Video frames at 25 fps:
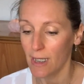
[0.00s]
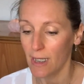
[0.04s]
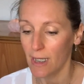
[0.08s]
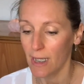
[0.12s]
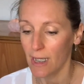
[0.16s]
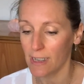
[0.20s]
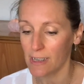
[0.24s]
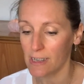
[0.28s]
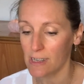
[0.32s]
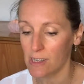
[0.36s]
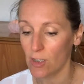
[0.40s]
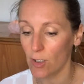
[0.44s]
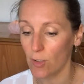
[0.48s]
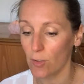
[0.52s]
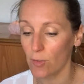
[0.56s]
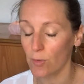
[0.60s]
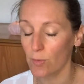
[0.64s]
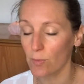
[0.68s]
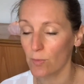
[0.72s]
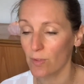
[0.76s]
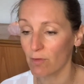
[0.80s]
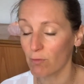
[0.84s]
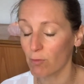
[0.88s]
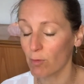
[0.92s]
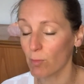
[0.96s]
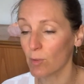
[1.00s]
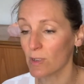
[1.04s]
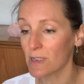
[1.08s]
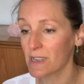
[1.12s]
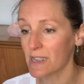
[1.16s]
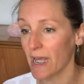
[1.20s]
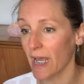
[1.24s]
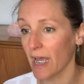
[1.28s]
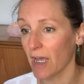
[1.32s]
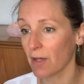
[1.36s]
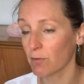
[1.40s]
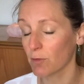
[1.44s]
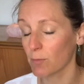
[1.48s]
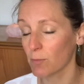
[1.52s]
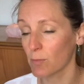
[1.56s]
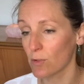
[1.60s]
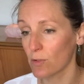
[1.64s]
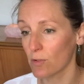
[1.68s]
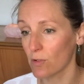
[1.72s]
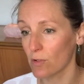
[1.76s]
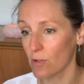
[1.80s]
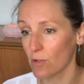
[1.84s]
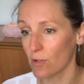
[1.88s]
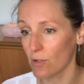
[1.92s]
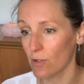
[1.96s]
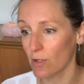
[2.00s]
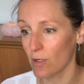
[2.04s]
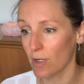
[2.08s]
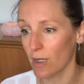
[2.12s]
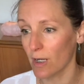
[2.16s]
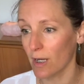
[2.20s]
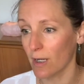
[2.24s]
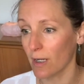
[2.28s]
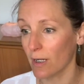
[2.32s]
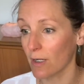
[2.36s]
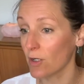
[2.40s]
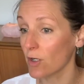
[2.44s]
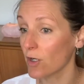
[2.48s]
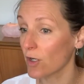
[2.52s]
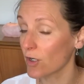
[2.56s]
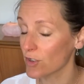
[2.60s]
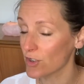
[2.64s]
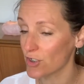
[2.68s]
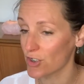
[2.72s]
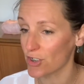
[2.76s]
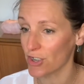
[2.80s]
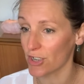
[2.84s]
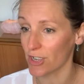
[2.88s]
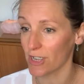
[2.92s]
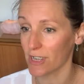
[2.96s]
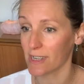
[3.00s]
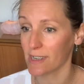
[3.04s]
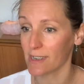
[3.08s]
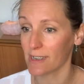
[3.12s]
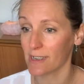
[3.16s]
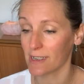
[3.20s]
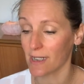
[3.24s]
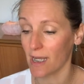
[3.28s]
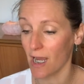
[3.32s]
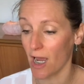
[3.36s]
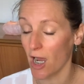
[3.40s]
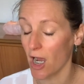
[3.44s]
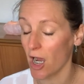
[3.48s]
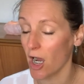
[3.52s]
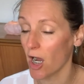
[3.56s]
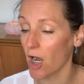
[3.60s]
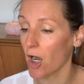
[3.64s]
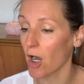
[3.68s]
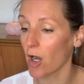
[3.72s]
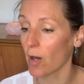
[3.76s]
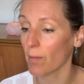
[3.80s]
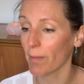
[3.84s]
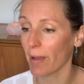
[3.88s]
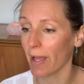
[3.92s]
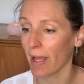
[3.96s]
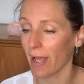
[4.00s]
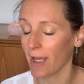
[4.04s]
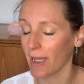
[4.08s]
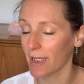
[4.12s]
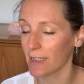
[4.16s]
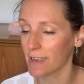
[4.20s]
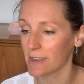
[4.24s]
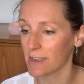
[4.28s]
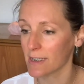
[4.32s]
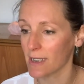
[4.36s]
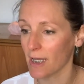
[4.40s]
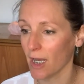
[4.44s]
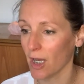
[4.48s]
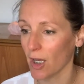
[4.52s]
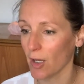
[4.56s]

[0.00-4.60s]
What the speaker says: And so if we want to have a more conscious, calm, and